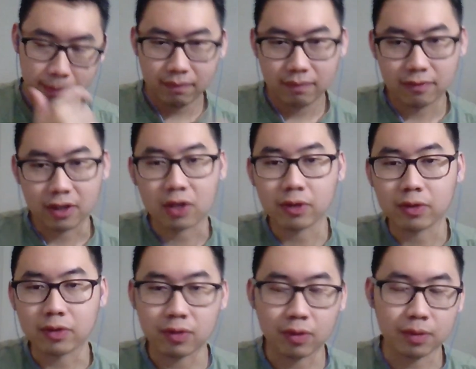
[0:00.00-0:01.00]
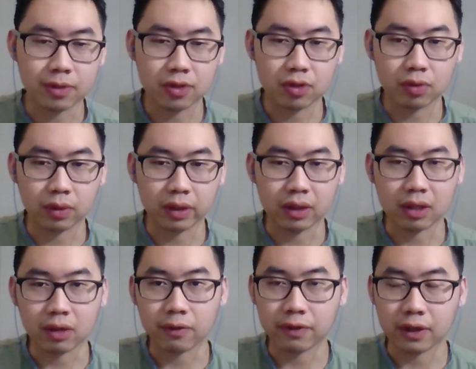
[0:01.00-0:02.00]
The hero's sword must truly
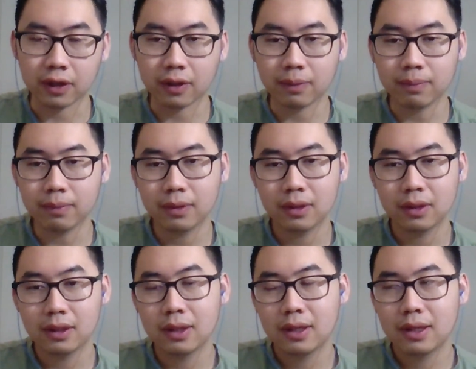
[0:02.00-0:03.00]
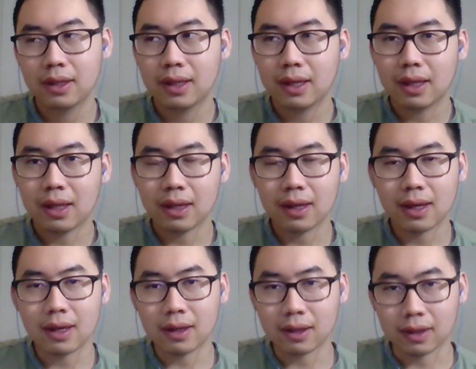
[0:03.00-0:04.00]
terrify them.
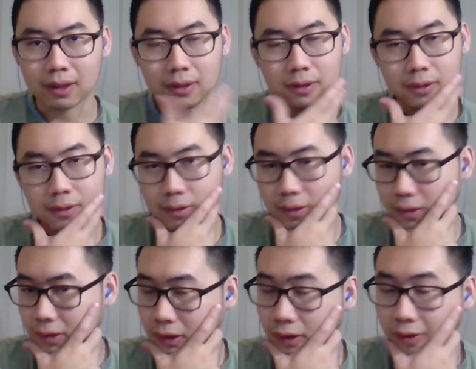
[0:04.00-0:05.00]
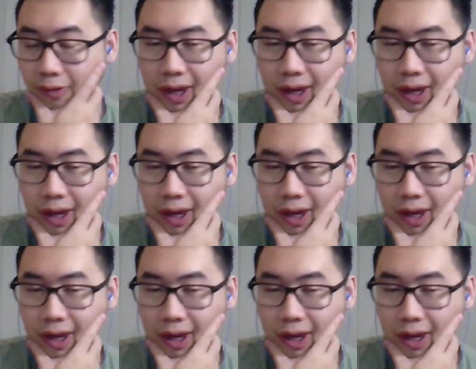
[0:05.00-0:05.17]
Yeah, the great